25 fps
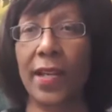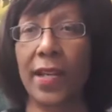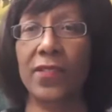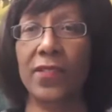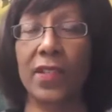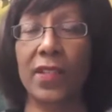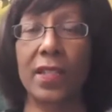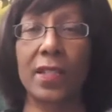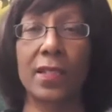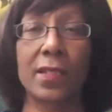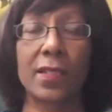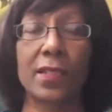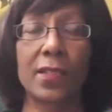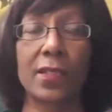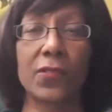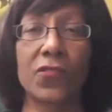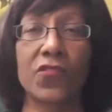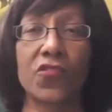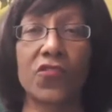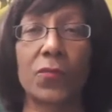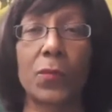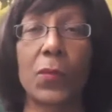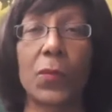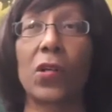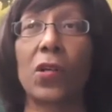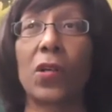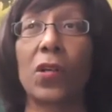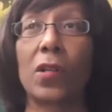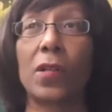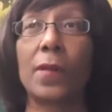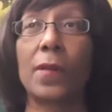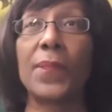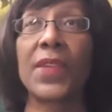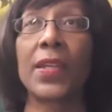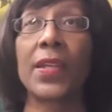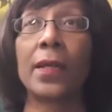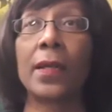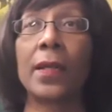into small,
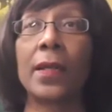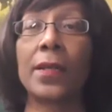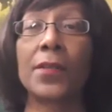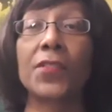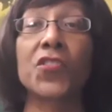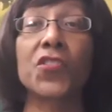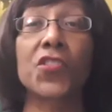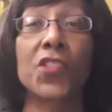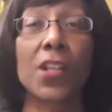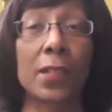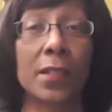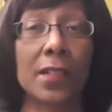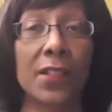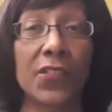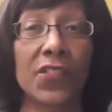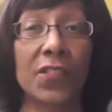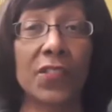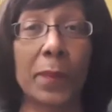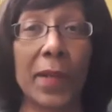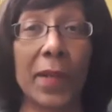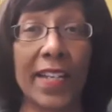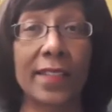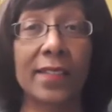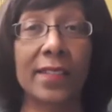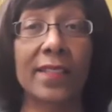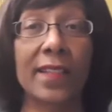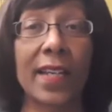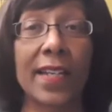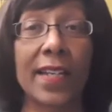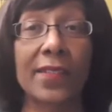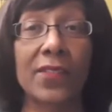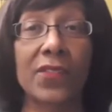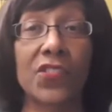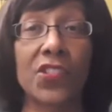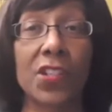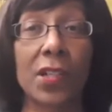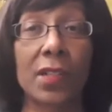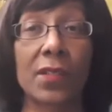chunks,
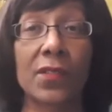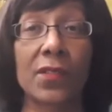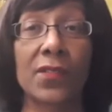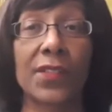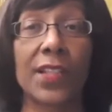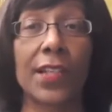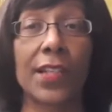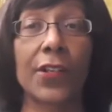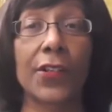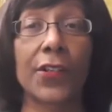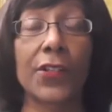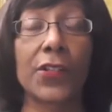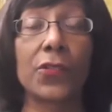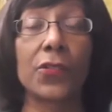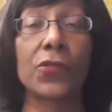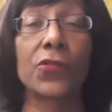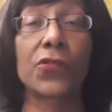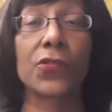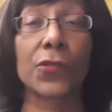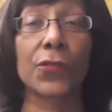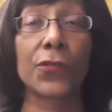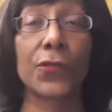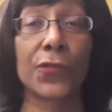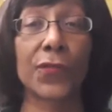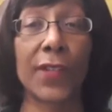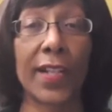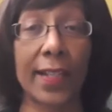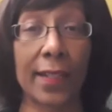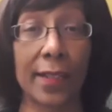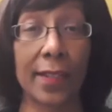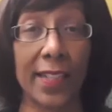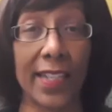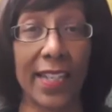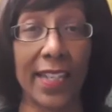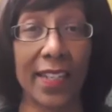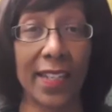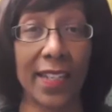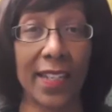bite-sized chunks that are
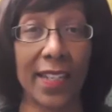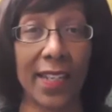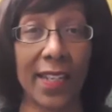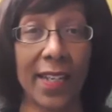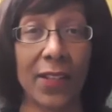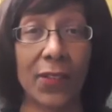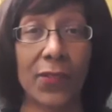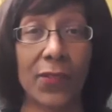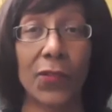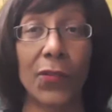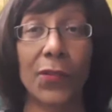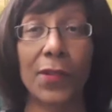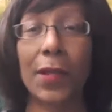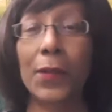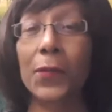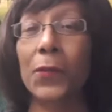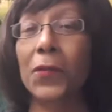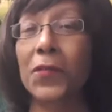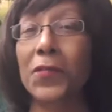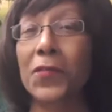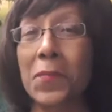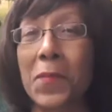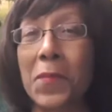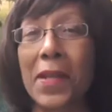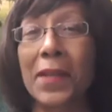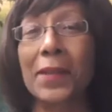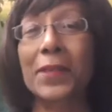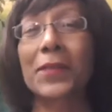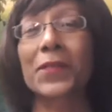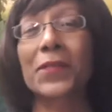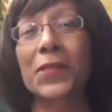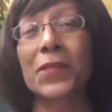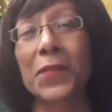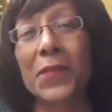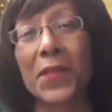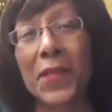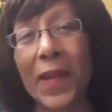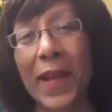user-friendly. So in other words, in medical
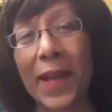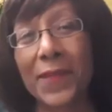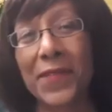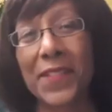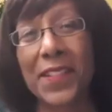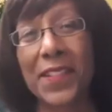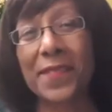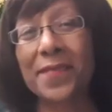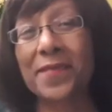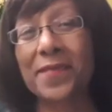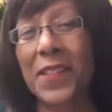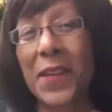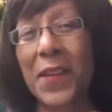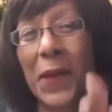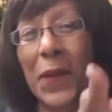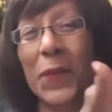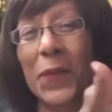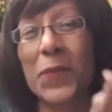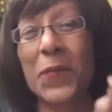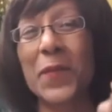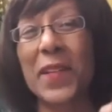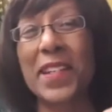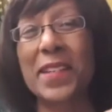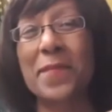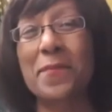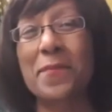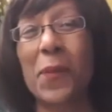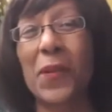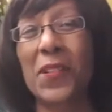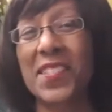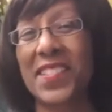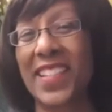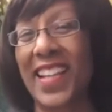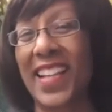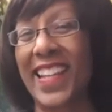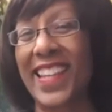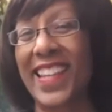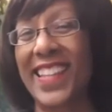school, you have to, read books
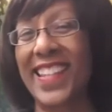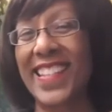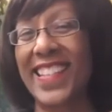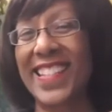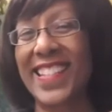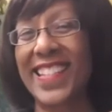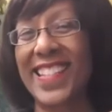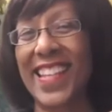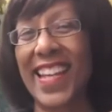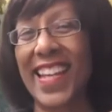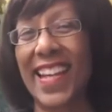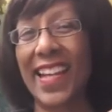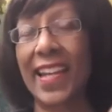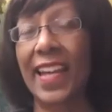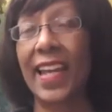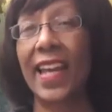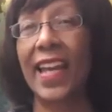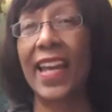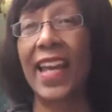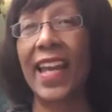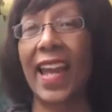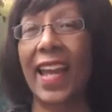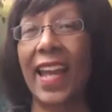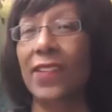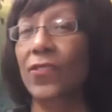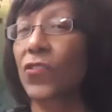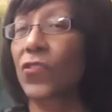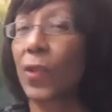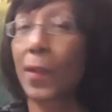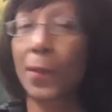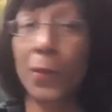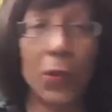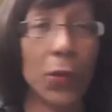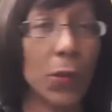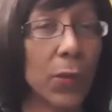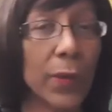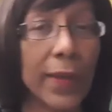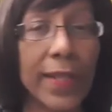like this thick. And so I'm
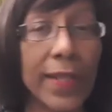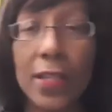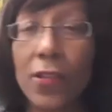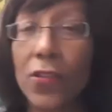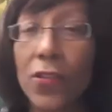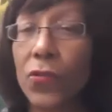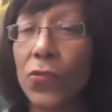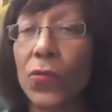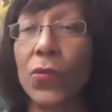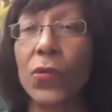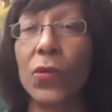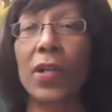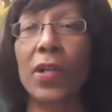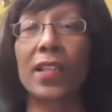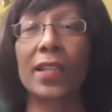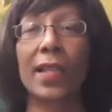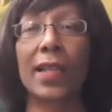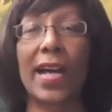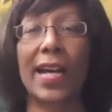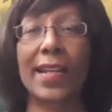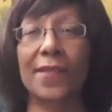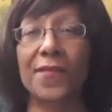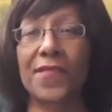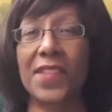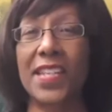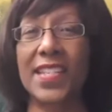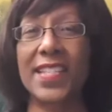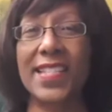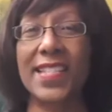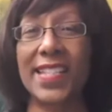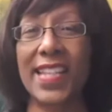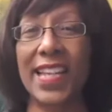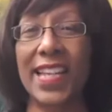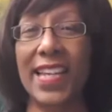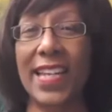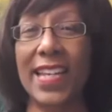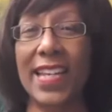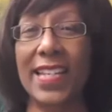going through a lot of these
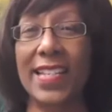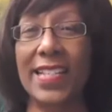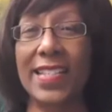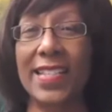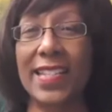things,